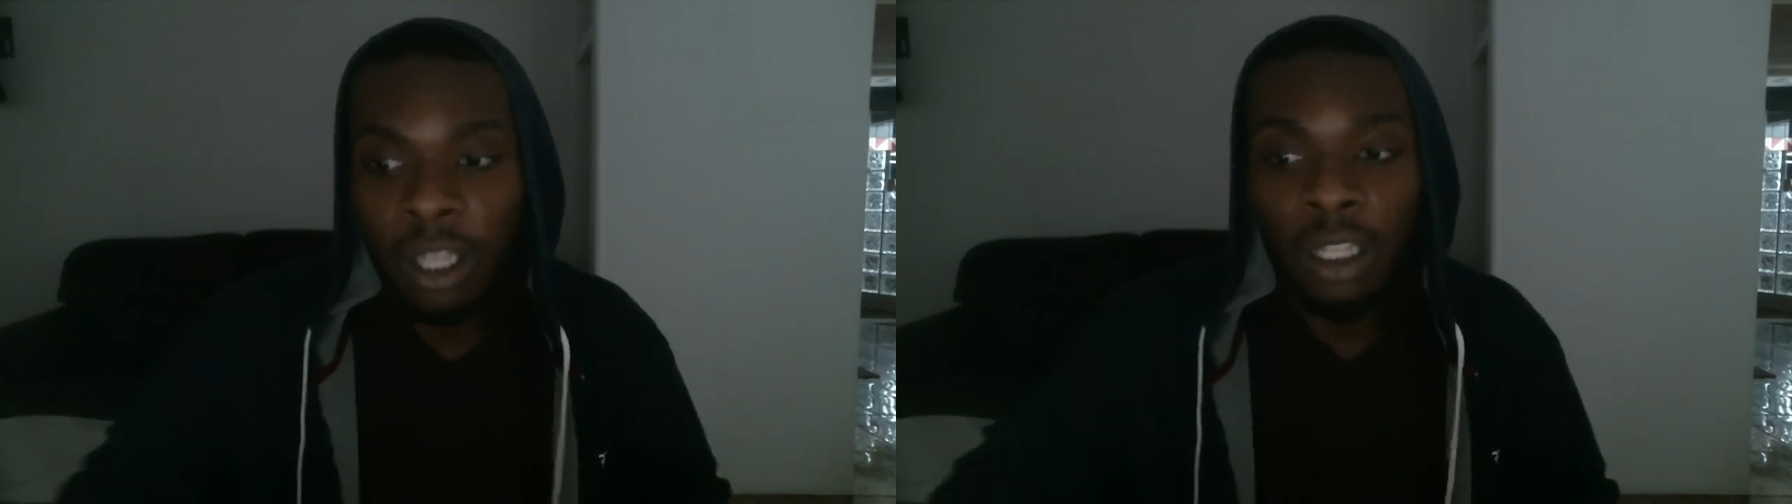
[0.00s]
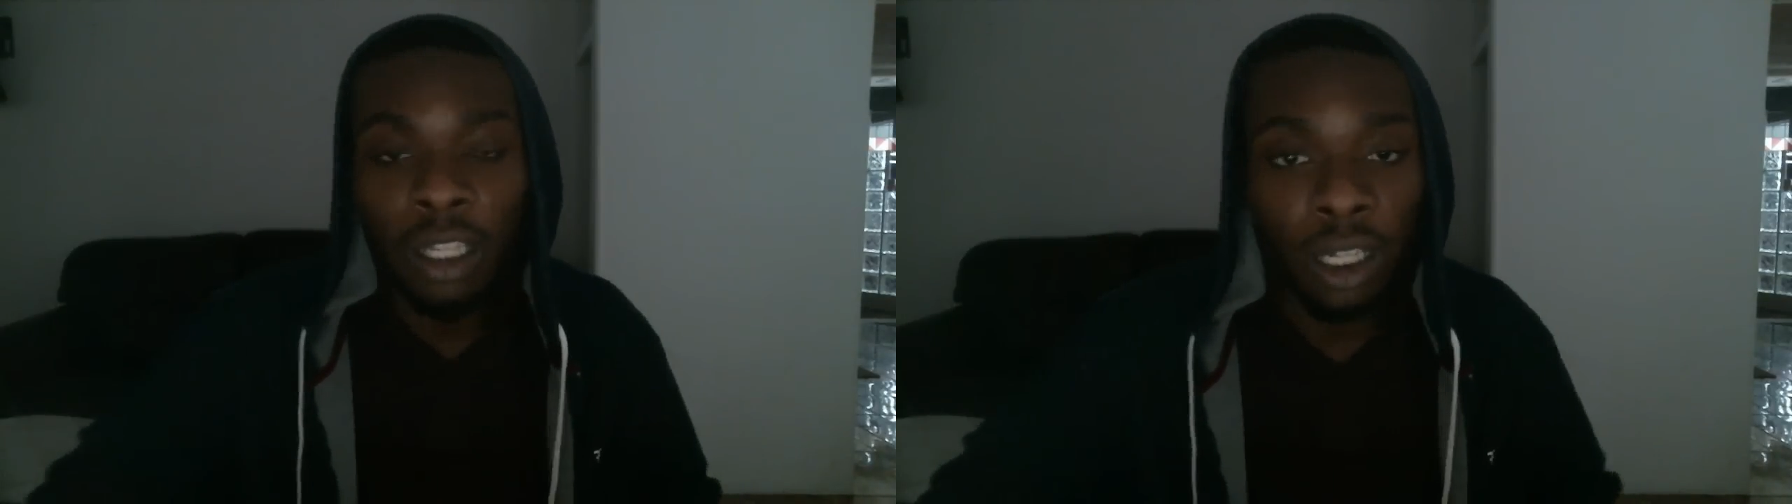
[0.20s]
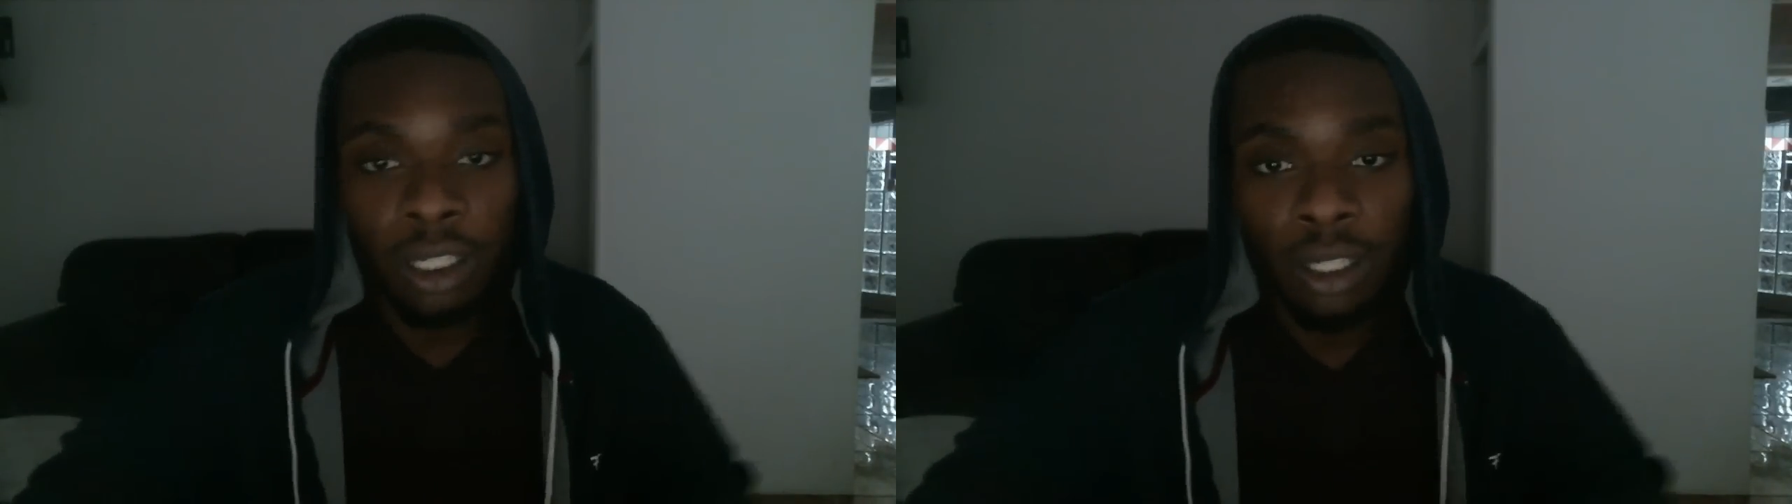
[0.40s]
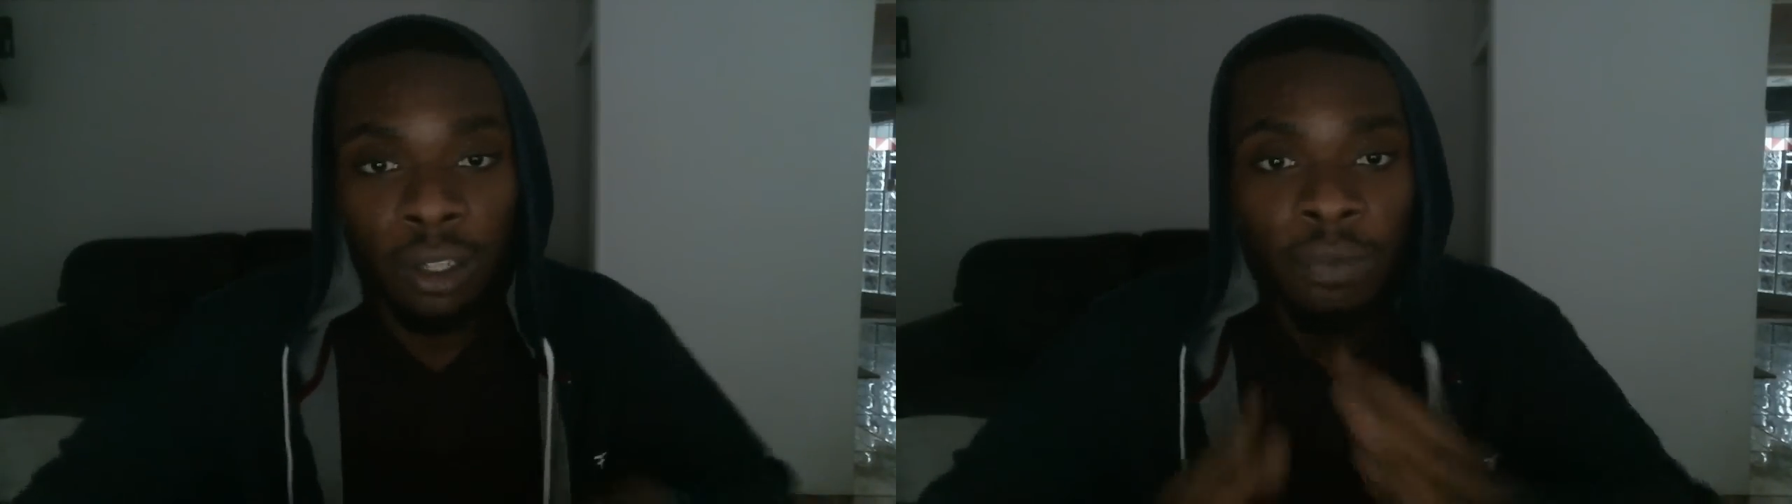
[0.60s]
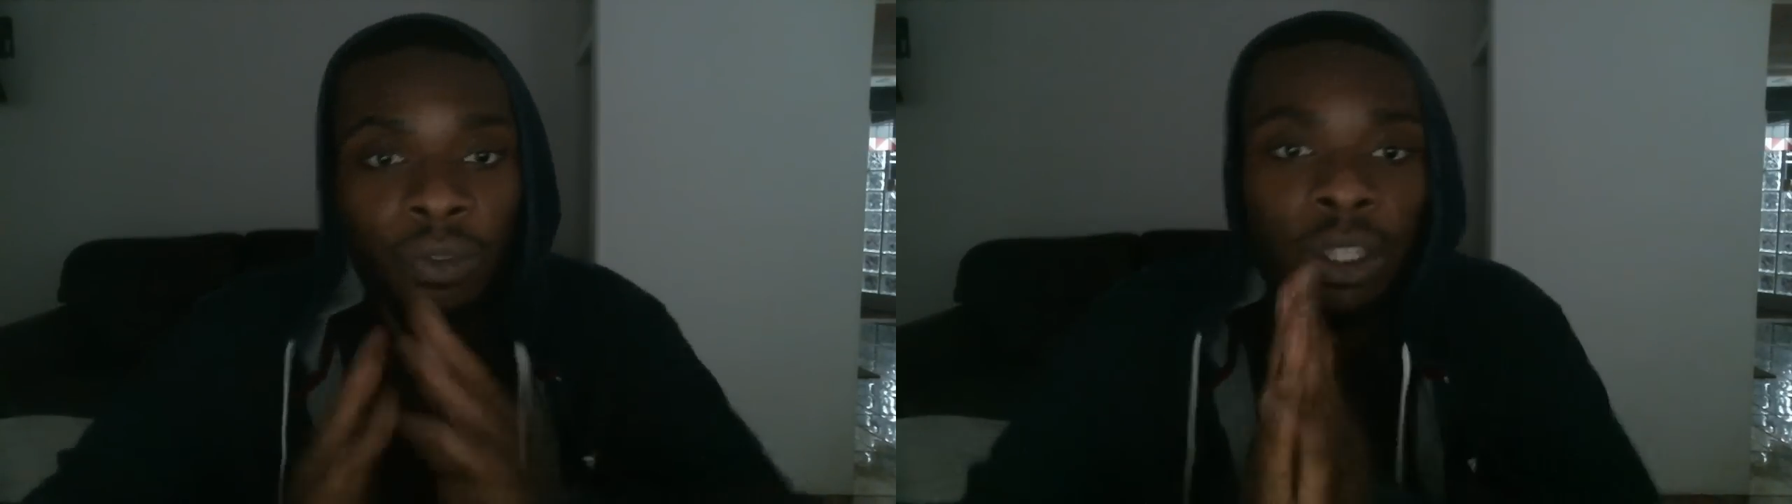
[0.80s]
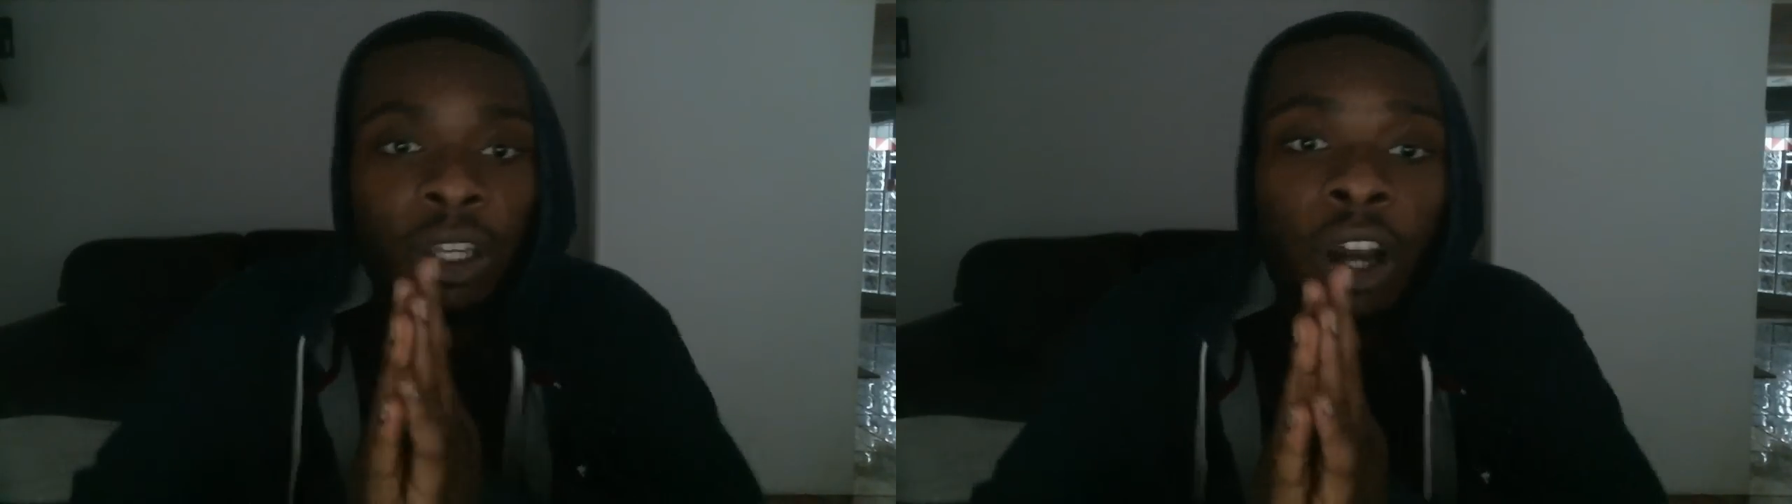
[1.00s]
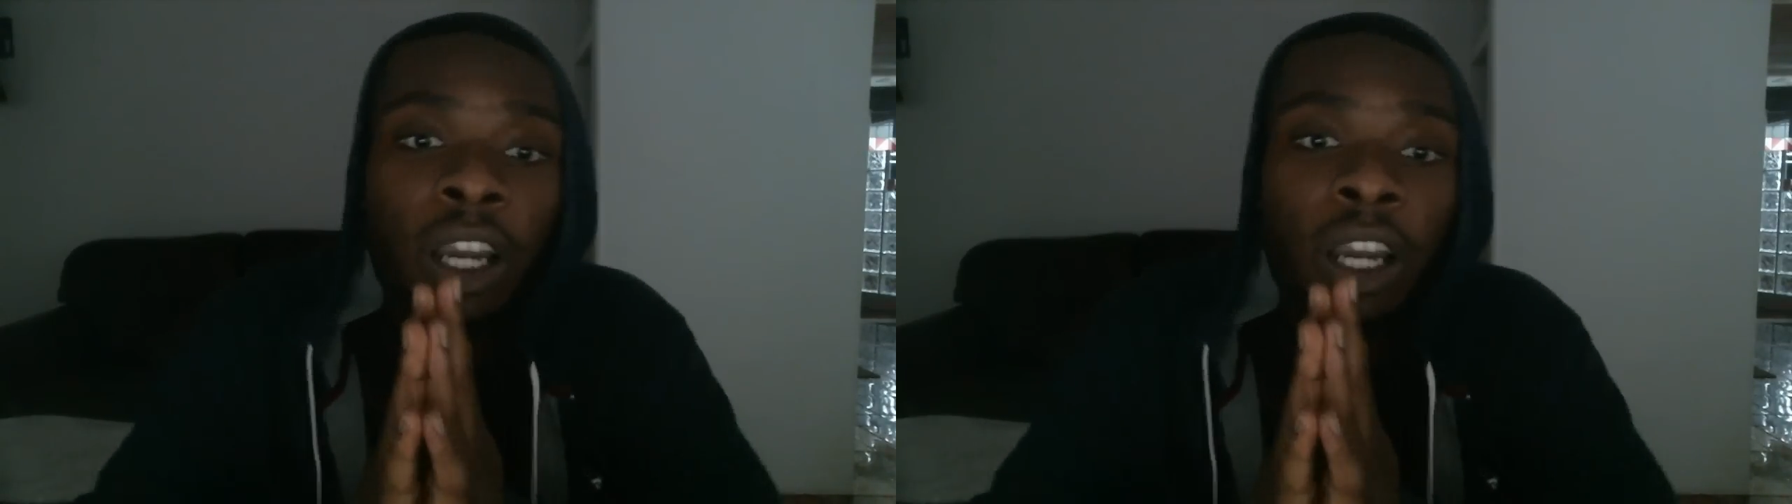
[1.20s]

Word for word: Look, there